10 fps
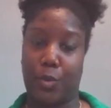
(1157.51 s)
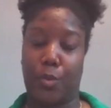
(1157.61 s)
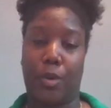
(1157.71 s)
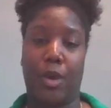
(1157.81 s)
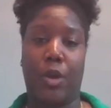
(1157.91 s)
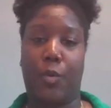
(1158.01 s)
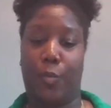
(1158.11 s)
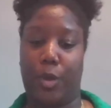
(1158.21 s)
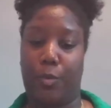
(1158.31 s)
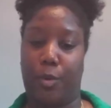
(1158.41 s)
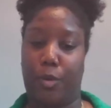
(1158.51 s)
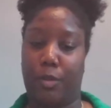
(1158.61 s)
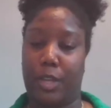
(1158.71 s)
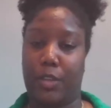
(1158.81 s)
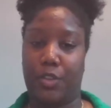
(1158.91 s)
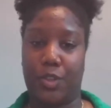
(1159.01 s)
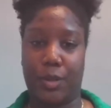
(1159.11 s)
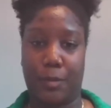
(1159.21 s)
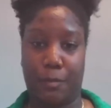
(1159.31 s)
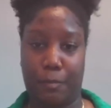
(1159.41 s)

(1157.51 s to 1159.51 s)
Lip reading: so we will each